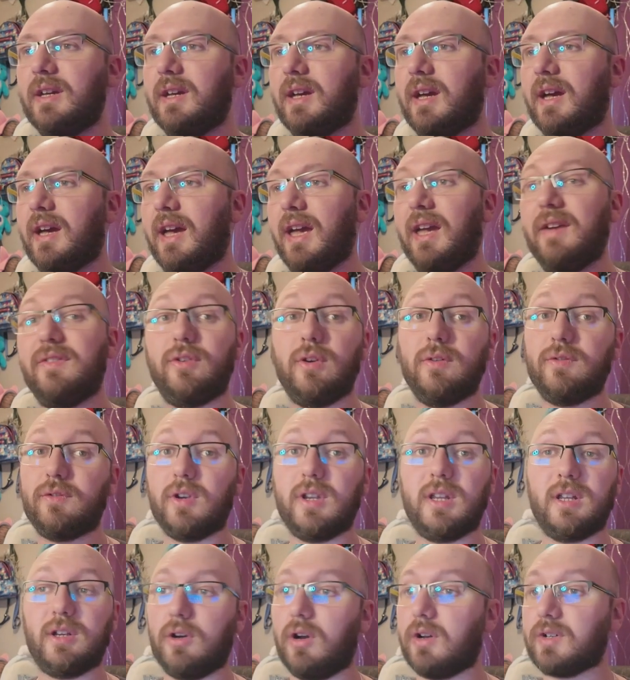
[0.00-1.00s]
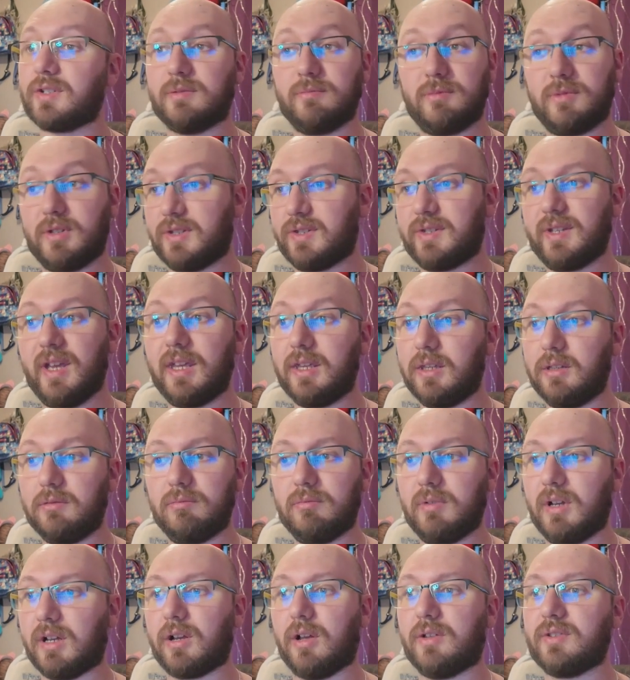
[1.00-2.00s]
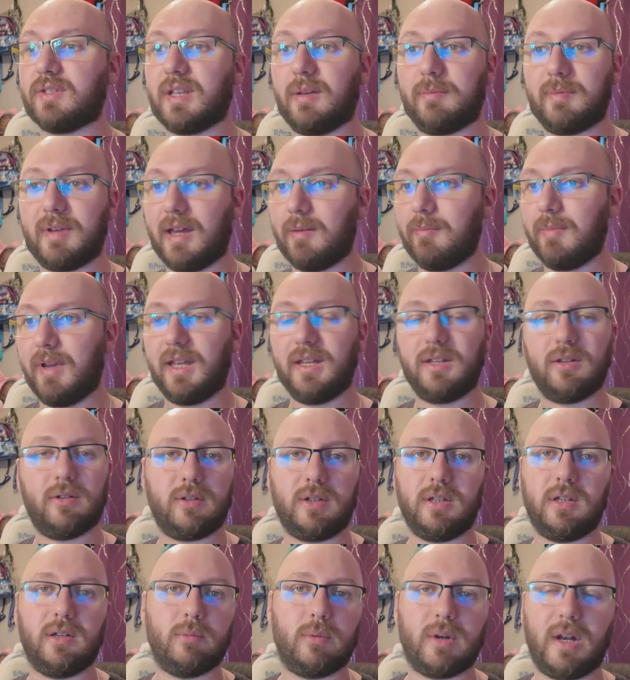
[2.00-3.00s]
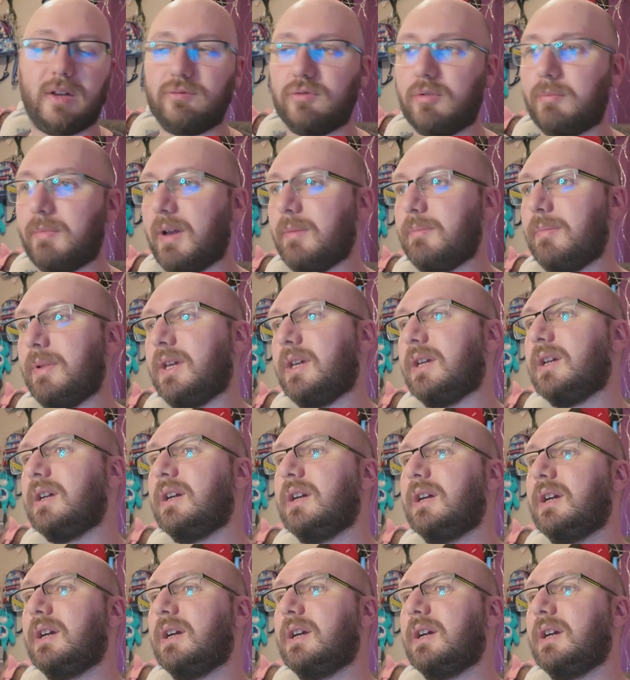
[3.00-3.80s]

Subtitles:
If you've done it, awesome, just say a concept I made, or you know, whatever it might be.